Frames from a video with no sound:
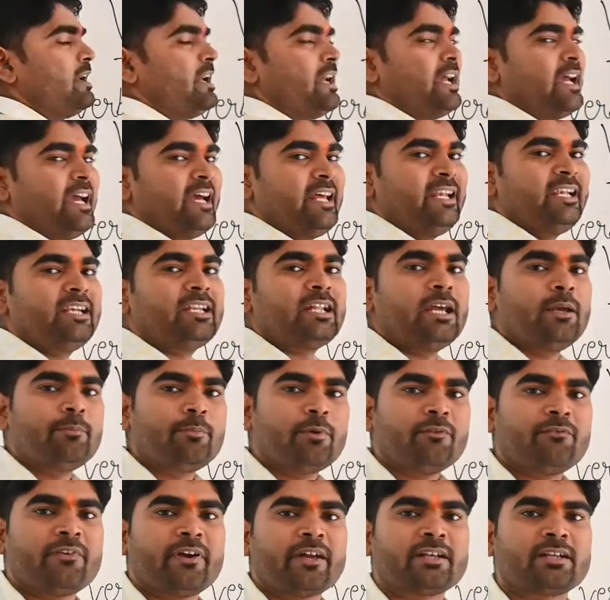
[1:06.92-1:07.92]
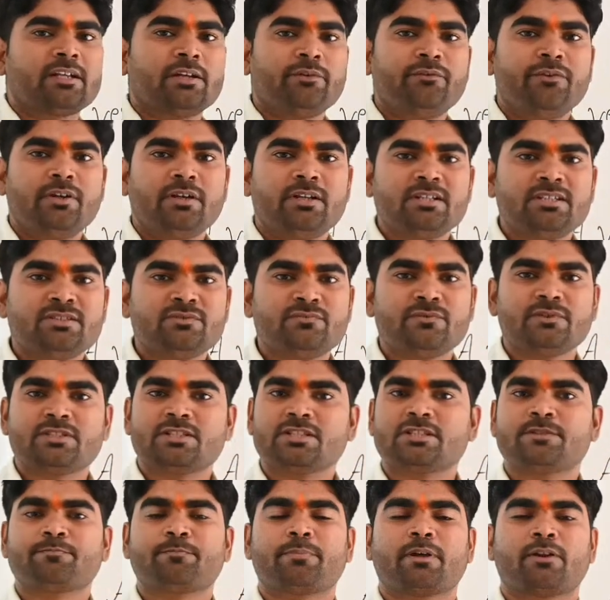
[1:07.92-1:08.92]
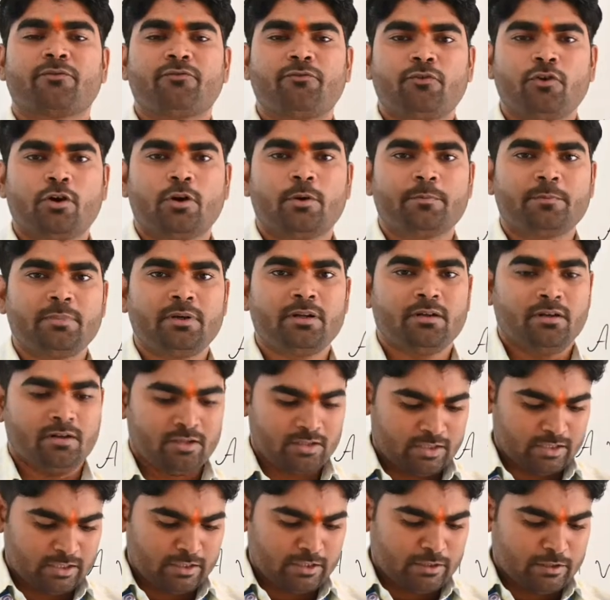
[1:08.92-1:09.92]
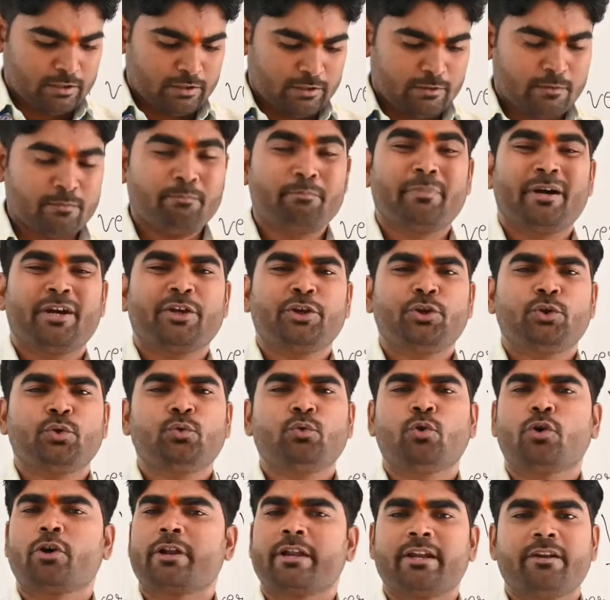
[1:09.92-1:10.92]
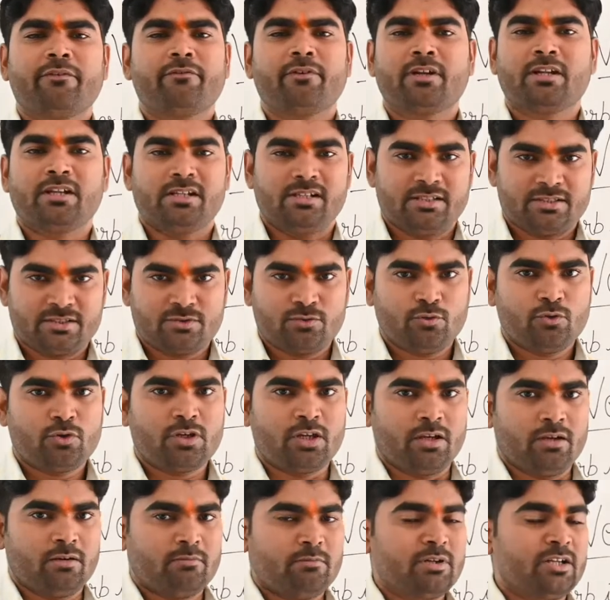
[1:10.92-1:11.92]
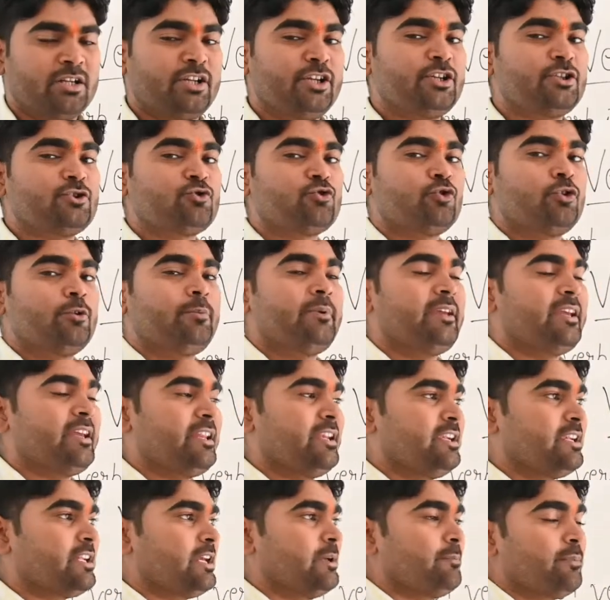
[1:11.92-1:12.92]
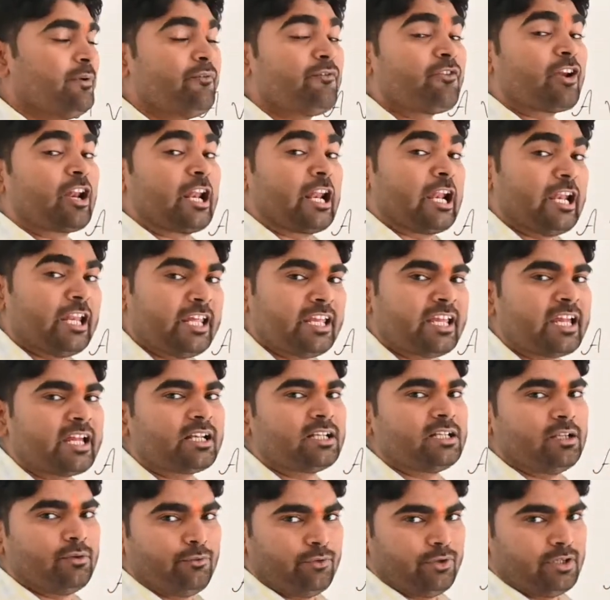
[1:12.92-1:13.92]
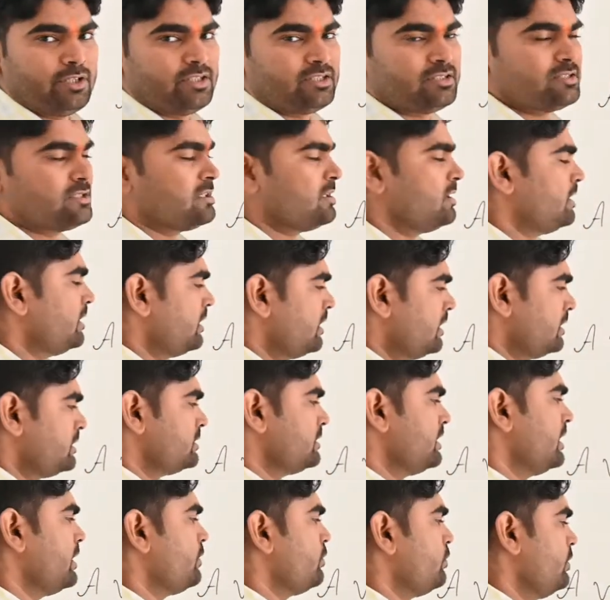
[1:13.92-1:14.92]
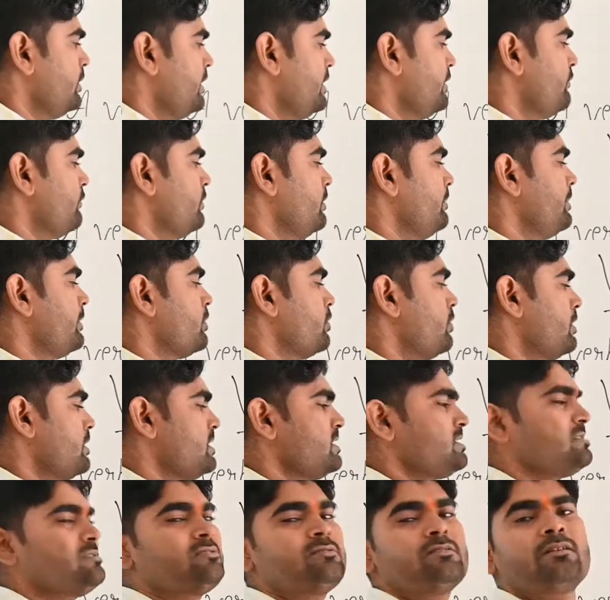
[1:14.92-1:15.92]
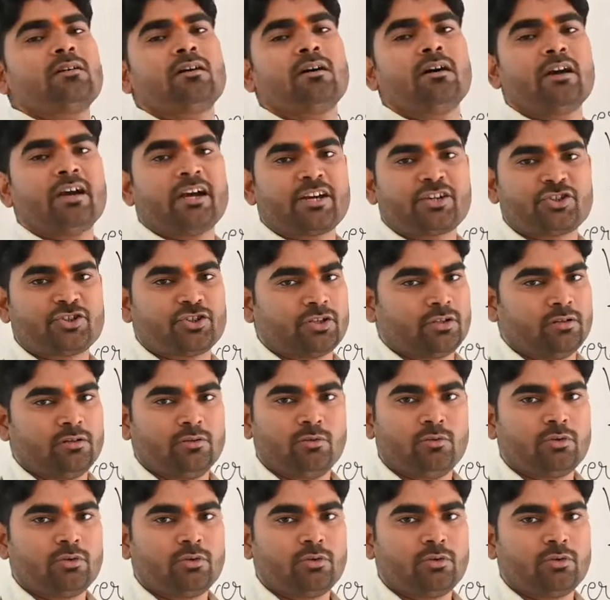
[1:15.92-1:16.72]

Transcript: Any type of activities which is performed by you or anyone else. Okay, but it should be any type of running activities, then only it will be called as action.